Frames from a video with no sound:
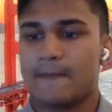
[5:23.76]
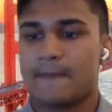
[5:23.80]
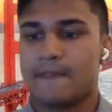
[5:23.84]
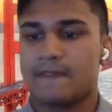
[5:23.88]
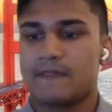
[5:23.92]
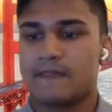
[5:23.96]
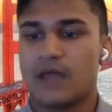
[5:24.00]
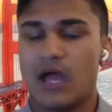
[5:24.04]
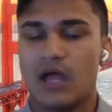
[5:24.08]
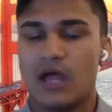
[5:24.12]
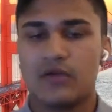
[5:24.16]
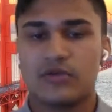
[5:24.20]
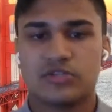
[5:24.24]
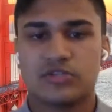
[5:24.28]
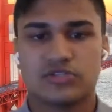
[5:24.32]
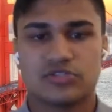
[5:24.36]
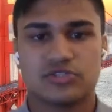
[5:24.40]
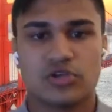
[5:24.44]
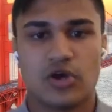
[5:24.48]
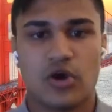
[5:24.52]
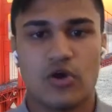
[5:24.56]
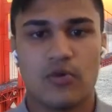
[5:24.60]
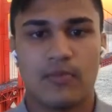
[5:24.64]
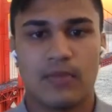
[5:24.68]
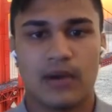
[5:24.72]
not
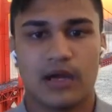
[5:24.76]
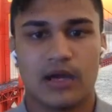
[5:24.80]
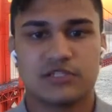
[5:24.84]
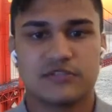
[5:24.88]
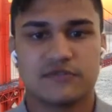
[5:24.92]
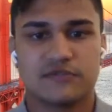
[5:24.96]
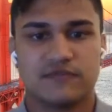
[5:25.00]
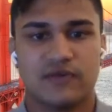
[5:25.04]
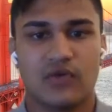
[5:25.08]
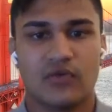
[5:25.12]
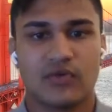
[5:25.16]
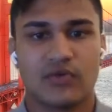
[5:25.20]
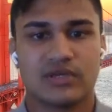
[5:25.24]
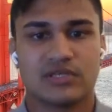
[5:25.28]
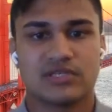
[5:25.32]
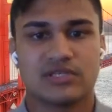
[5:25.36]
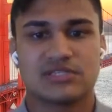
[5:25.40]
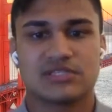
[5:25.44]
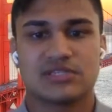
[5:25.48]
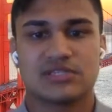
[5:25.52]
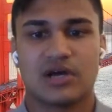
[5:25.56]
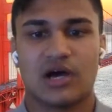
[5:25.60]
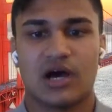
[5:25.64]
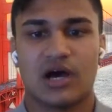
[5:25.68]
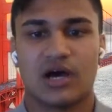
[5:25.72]
so much
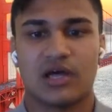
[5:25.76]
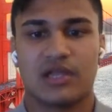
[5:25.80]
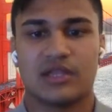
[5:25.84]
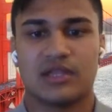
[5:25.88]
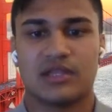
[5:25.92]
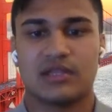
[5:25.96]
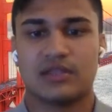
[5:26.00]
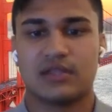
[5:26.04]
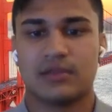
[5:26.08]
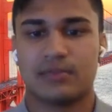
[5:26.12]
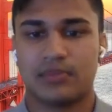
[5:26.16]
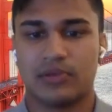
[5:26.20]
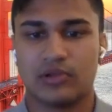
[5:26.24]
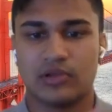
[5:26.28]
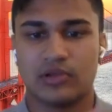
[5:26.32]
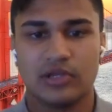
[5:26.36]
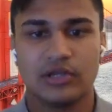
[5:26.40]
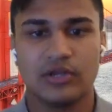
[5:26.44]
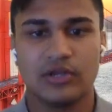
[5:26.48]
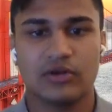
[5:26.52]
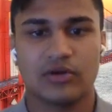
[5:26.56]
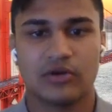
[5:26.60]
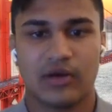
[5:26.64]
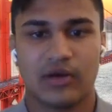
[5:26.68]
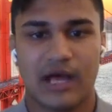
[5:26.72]
focused on the
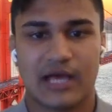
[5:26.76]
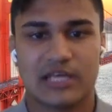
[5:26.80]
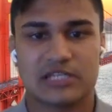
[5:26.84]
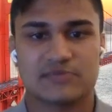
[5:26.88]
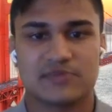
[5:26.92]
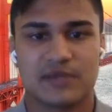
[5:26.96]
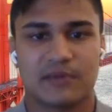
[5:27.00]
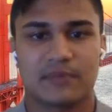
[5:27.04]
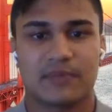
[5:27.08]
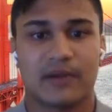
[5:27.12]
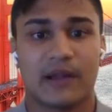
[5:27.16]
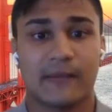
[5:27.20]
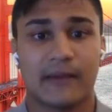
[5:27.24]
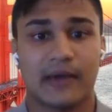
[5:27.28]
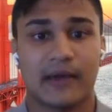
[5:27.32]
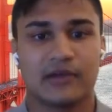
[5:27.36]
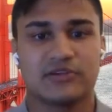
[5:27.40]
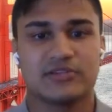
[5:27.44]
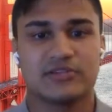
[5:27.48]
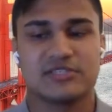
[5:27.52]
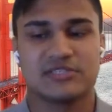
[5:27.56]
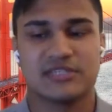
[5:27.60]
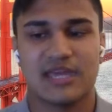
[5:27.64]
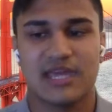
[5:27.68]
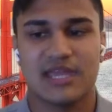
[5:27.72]
political aspect, but I'm
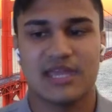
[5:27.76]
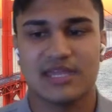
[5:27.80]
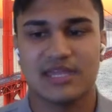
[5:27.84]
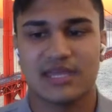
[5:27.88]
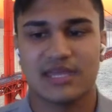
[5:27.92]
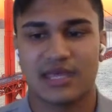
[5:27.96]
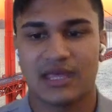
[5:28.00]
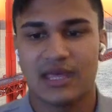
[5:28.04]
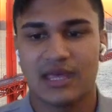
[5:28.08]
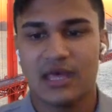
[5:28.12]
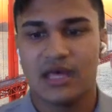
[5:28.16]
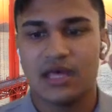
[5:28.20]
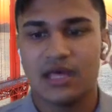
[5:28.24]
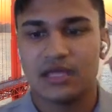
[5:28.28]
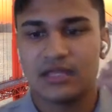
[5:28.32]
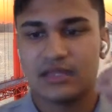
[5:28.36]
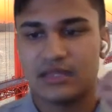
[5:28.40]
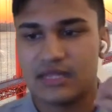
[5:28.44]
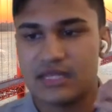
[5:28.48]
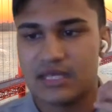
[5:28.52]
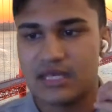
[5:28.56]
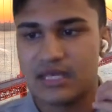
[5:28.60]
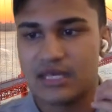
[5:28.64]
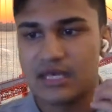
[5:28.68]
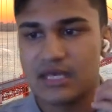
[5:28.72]
understanding
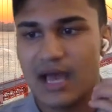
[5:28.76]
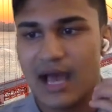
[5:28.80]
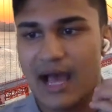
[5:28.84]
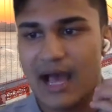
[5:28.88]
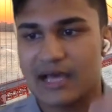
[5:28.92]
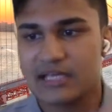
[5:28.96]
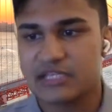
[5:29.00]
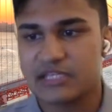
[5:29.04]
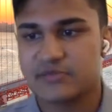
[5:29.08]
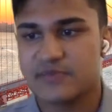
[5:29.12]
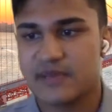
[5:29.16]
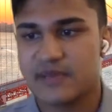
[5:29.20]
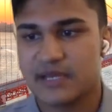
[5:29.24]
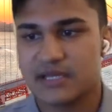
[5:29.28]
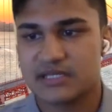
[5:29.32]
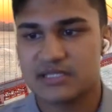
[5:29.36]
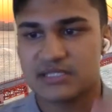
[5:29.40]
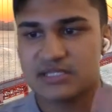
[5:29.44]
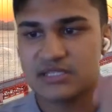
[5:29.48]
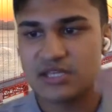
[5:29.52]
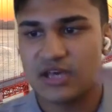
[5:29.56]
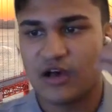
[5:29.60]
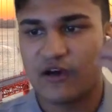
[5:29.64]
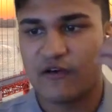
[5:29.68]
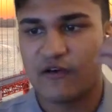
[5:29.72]
the
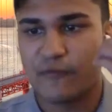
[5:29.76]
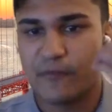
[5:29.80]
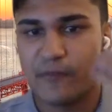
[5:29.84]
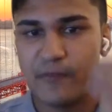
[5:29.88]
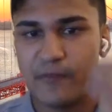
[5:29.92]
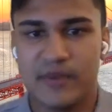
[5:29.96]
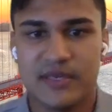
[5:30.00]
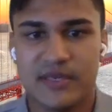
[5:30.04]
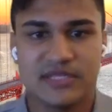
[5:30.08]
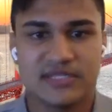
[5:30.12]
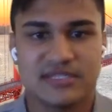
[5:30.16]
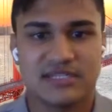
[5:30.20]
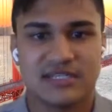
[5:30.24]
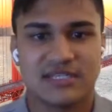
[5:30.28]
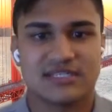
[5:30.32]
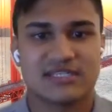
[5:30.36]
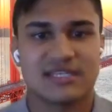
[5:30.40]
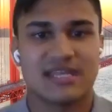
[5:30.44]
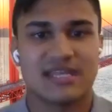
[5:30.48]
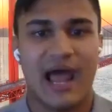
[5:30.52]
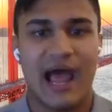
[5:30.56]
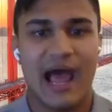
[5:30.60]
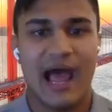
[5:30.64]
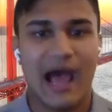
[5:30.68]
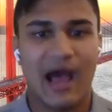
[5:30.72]
aspects of business
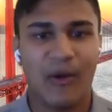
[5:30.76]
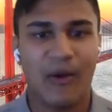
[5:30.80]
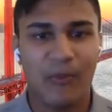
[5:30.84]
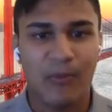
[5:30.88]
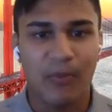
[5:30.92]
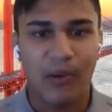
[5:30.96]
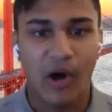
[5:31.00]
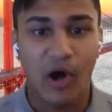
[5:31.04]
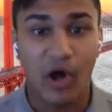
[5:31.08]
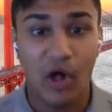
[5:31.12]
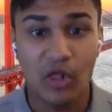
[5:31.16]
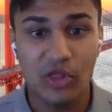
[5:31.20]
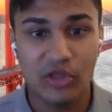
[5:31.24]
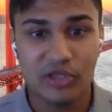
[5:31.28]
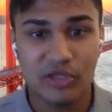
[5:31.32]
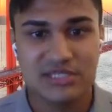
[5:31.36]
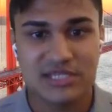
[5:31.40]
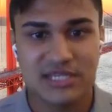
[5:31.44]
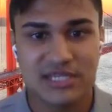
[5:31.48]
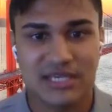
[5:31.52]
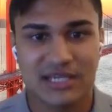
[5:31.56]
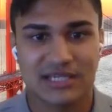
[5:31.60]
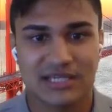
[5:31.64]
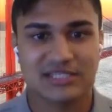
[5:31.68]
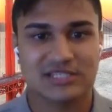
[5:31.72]
and how
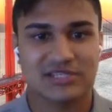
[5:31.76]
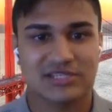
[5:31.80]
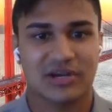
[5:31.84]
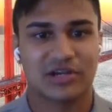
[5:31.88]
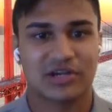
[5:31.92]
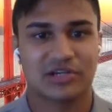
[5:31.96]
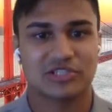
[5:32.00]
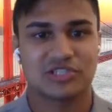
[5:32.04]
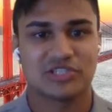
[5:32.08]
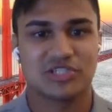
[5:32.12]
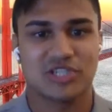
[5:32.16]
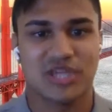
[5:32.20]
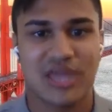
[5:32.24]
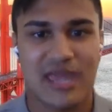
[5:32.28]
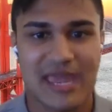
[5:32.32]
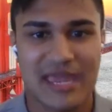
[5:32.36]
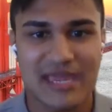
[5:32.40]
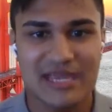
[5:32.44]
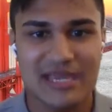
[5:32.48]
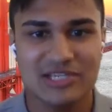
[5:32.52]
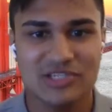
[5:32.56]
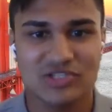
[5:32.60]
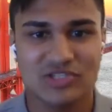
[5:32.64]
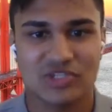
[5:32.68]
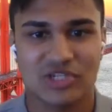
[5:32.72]
politics are
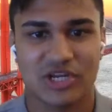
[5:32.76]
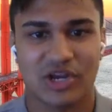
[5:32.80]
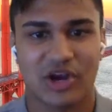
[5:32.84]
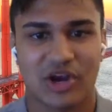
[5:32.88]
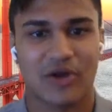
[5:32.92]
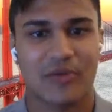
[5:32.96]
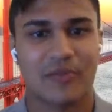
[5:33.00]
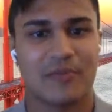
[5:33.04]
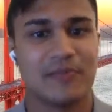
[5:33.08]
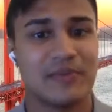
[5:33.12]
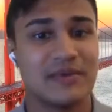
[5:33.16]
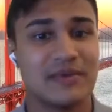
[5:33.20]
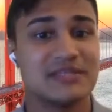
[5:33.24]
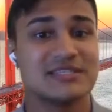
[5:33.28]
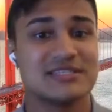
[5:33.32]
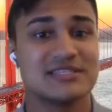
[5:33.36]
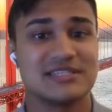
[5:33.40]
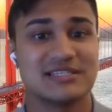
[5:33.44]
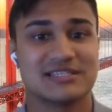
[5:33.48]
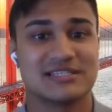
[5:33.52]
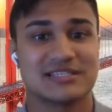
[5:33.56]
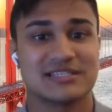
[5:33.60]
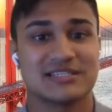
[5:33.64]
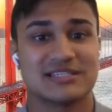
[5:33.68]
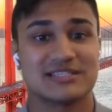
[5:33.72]
changing our
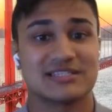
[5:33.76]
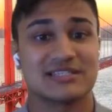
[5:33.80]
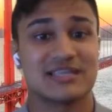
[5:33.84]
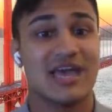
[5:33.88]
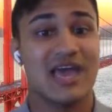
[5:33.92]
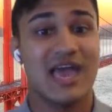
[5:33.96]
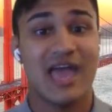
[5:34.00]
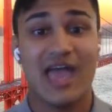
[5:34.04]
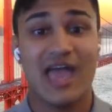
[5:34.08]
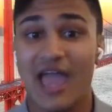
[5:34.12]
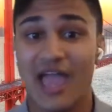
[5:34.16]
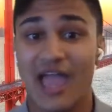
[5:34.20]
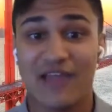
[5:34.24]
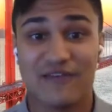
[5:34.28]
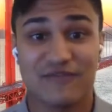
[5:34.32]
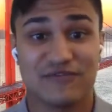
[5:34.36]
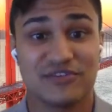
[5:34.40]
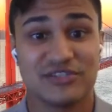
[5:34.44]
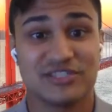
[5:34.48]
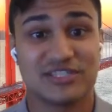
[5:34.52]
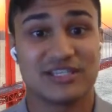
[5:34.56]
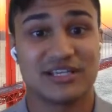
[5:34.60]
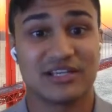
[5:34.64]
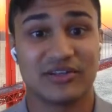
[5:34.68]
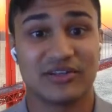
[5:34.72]
businesses every
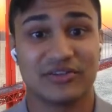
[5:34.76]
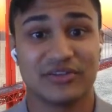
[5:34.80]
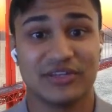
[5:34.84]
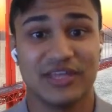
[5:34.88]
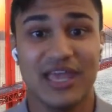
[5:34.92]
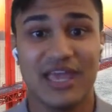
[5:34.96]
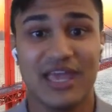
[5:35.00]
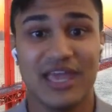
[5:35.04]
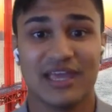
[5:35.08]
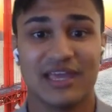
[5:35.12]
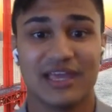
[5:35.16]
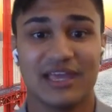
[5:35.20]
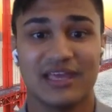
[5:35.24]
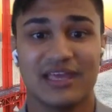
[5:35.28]
single day.